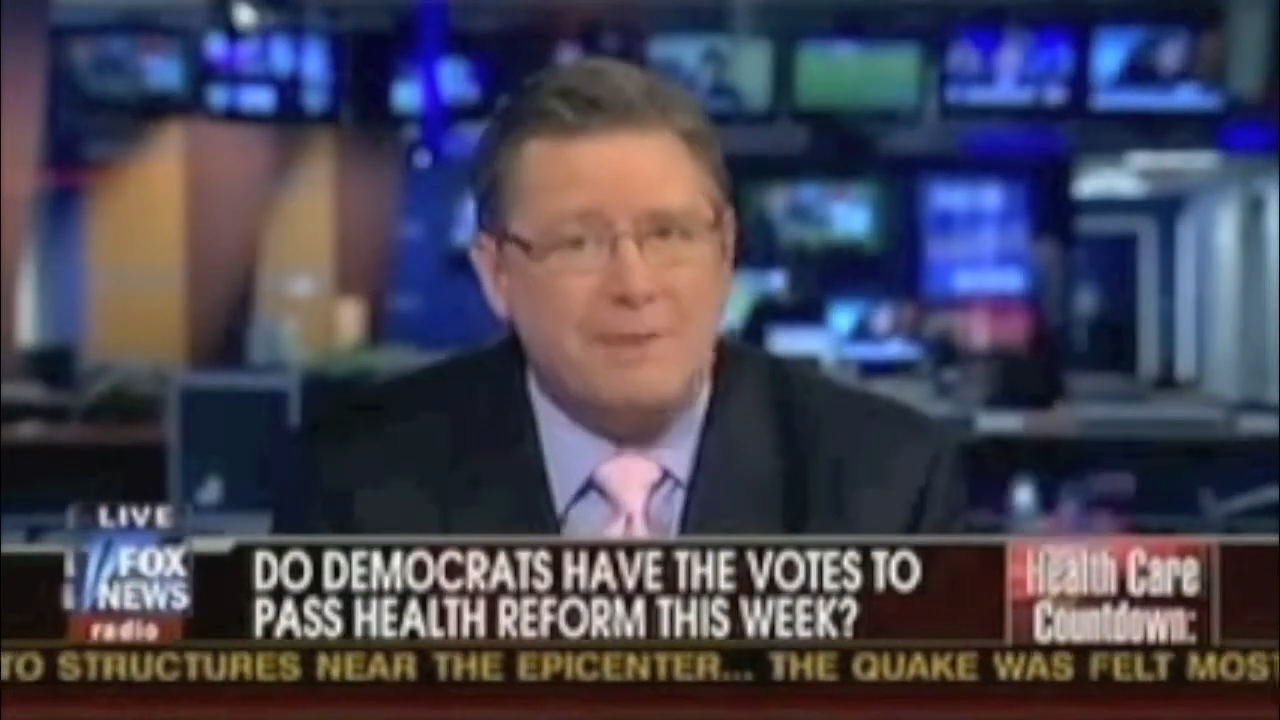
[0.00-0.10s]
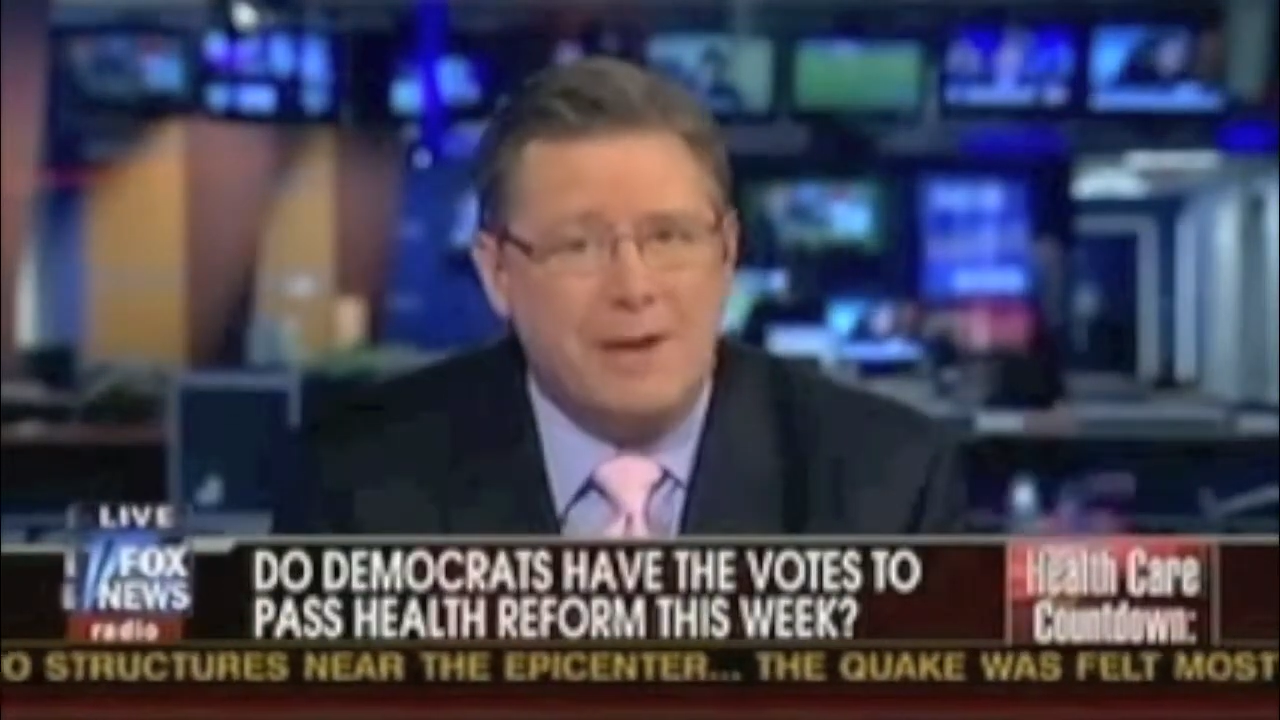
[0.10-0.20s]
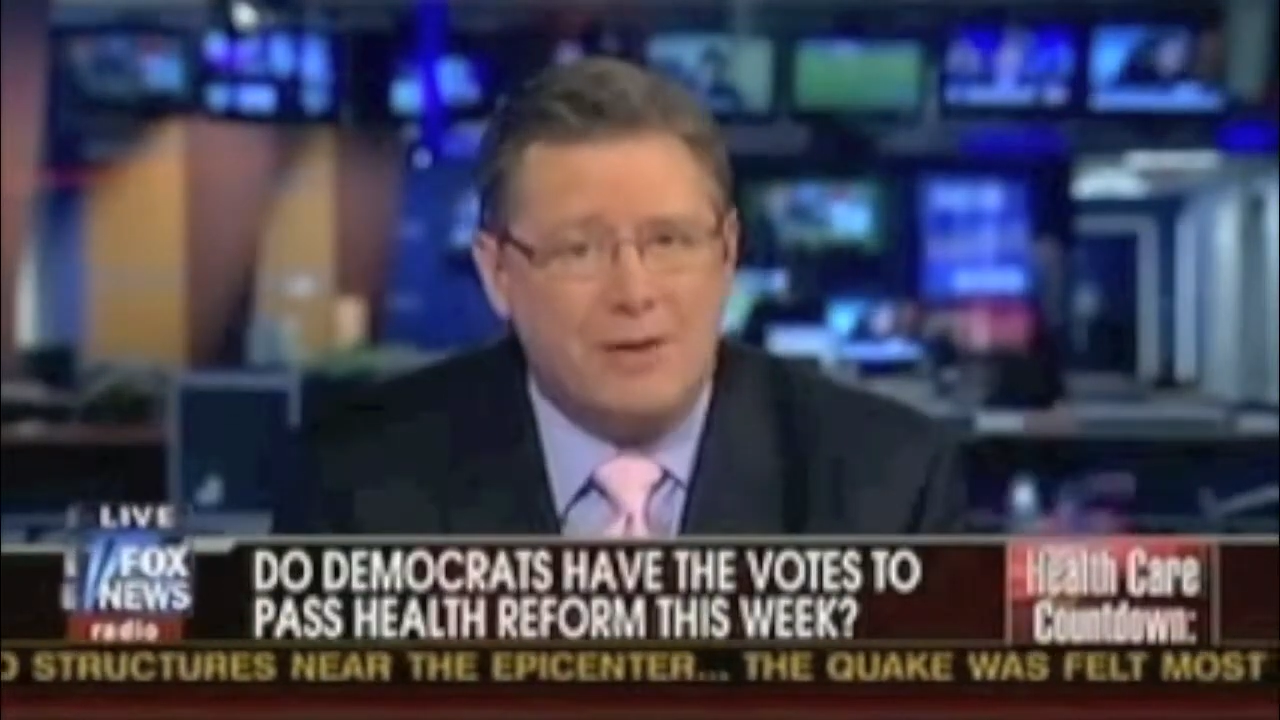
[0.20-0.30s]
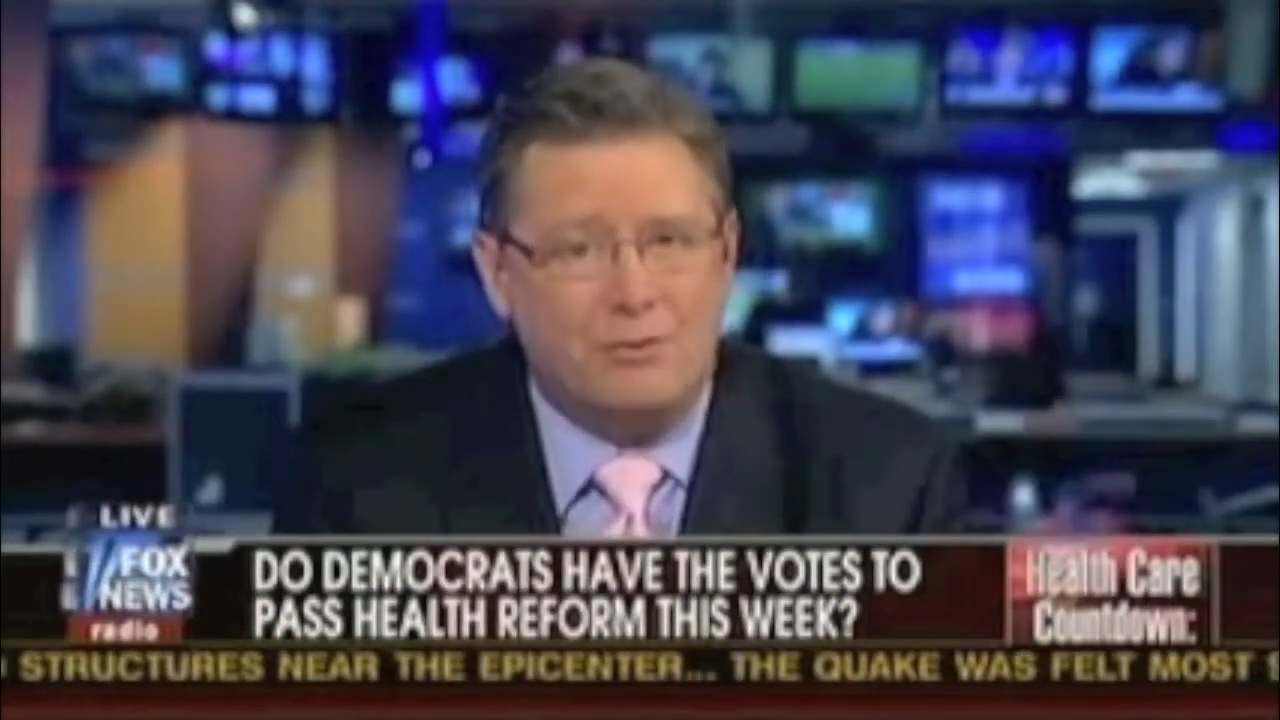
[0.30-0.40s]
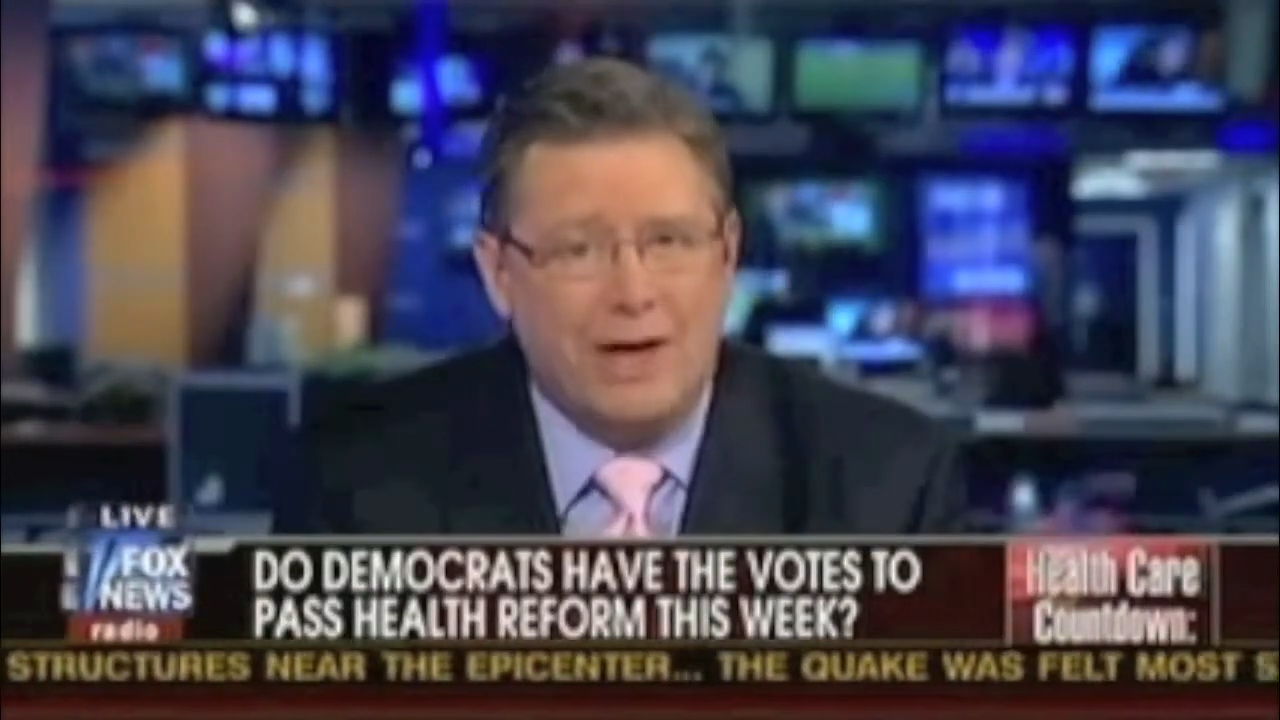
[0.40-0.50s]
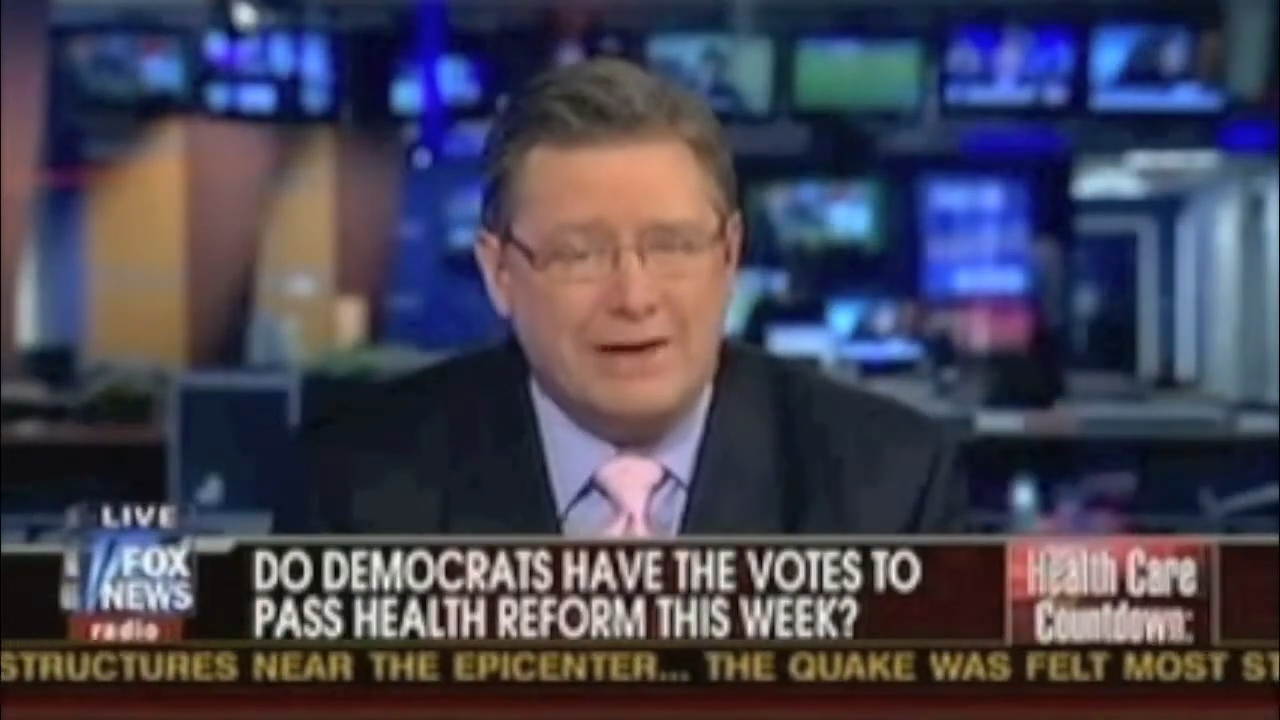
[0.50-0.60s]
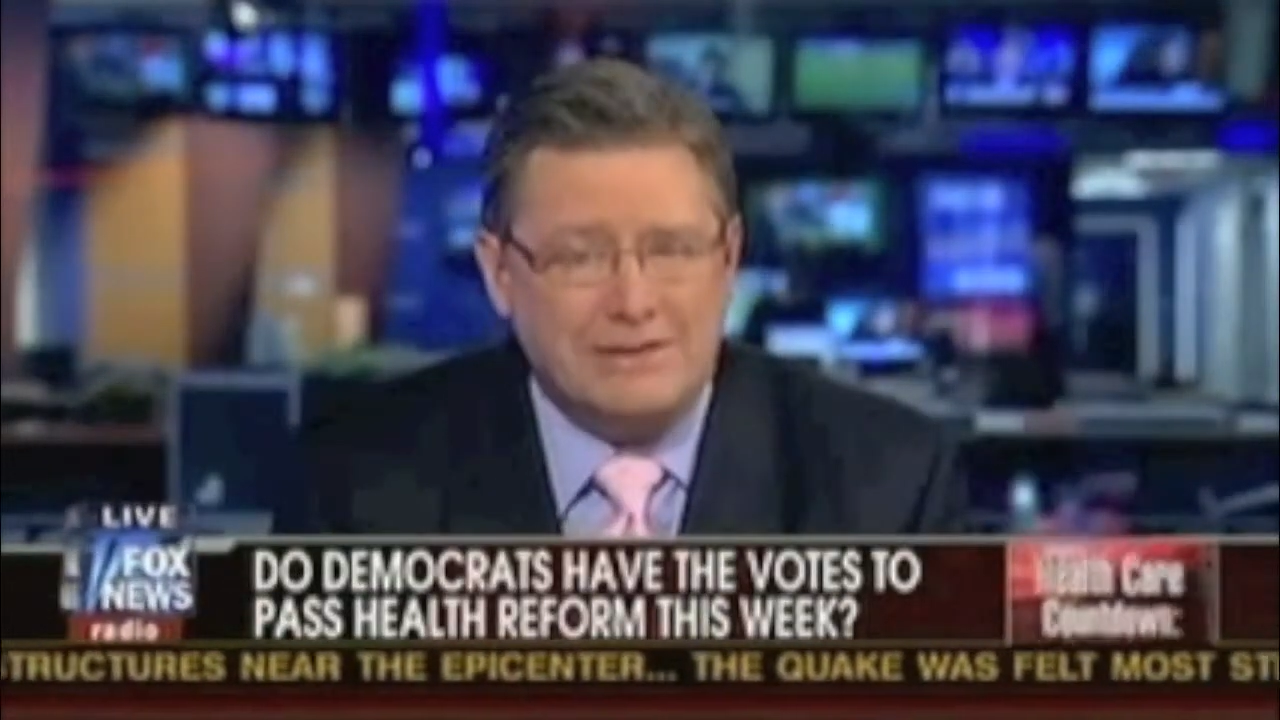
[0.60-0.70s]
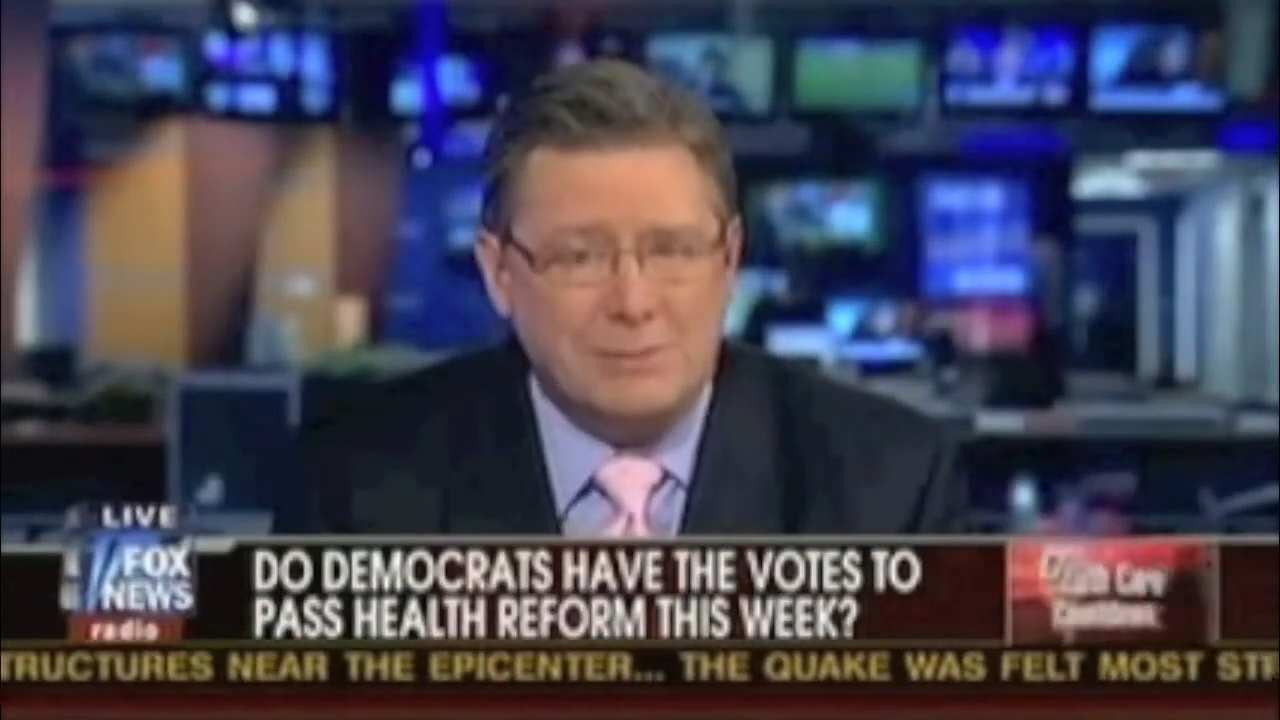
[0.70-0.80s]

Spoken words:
about that.